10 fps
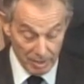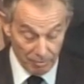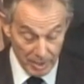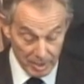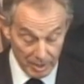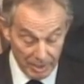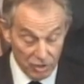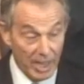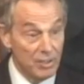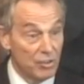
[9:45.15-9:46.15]
have recently
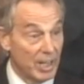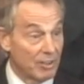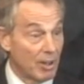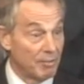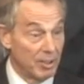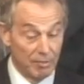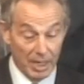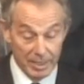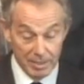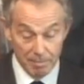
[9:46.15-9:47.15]
changed their travel
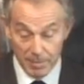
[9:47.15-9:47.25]
advice.